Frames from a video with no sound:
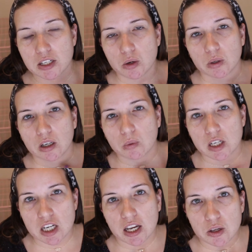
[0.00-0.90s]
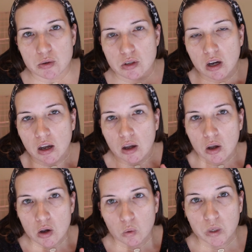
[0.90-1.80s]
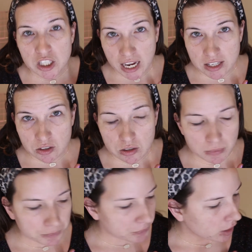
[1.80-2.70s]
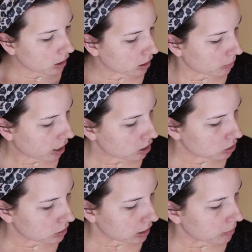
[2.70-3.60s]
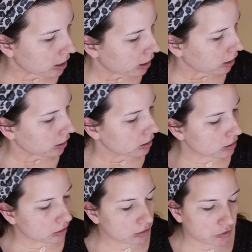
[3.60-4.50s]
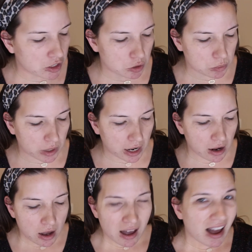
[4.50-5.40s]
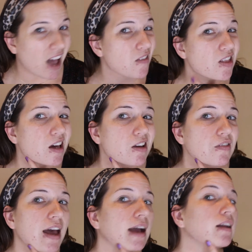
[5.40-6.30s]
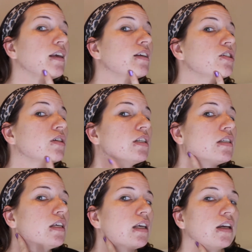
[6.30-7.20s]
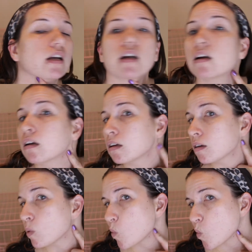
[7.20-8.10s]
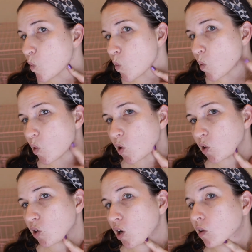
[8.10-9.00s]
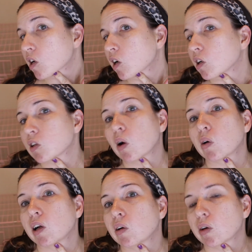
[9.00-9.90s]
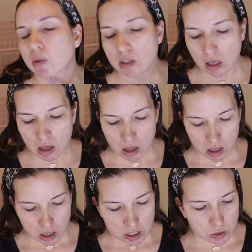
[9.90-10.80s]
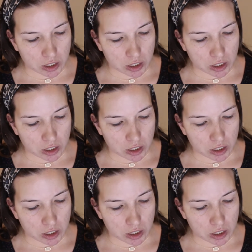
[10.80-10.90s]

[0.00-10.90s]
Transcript: toner, which I used Witch Hazel. I also did my facial spray. I have a lot of acne, as you can see here on the jawline. It's all red, gross. So